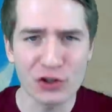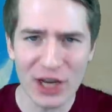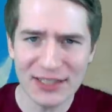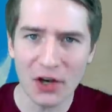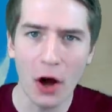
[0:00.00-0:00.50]

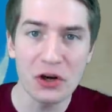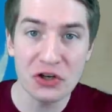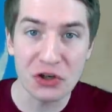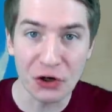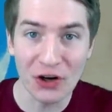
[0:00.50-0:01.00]
just
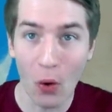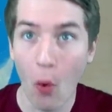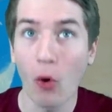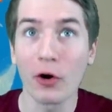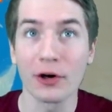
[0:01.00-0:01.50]
unsure
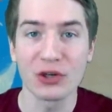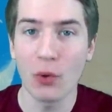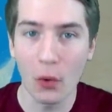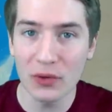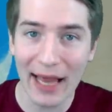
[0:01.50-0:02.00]
or you
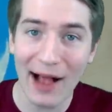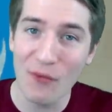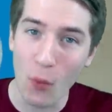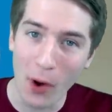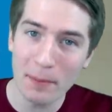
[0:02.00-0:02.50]
only have
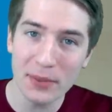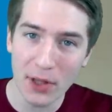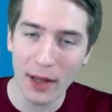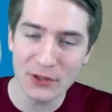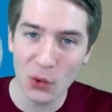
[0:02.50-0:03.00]
one
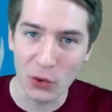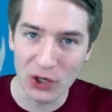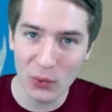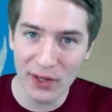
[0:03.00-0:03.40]
plot to work